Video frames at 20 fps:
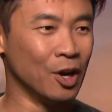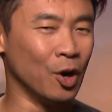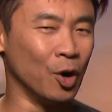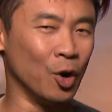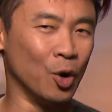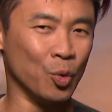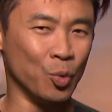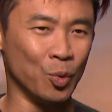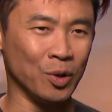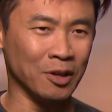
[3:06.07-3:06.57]

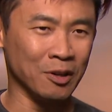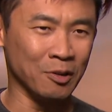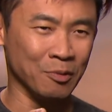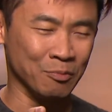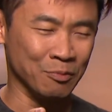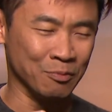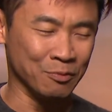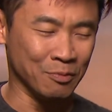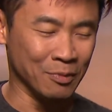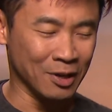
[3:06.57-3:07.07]
Or
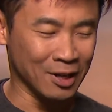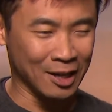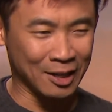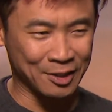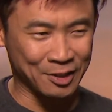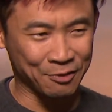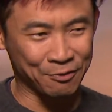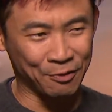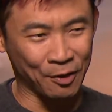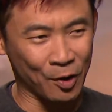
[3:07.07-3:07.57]
Willem uh,
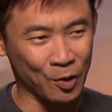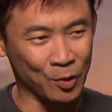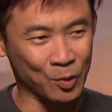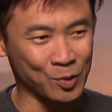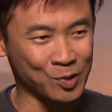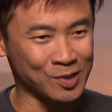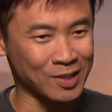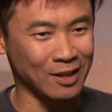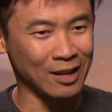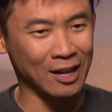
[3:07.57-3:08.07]

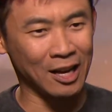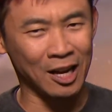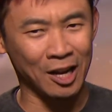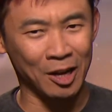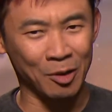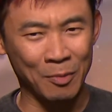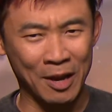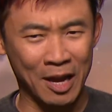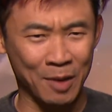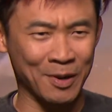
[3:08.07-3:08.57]
Dafoe's
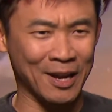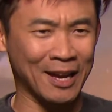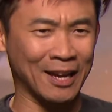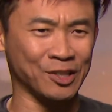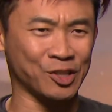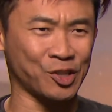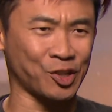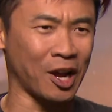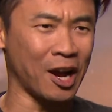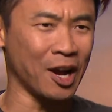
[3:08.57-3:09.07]
um,
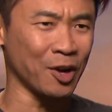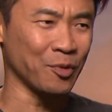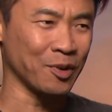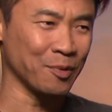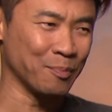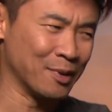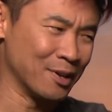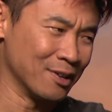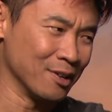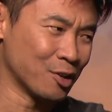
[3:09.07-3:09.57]
Hammerhead Shark would
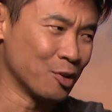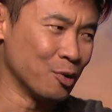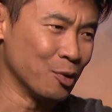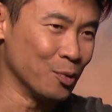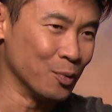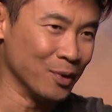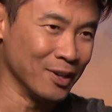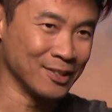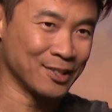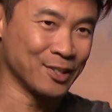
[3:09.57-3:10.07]
have been a yeah,
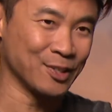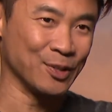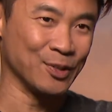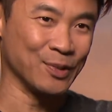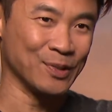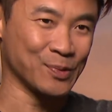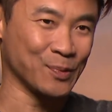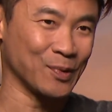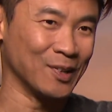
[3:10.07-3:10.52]
cool one too as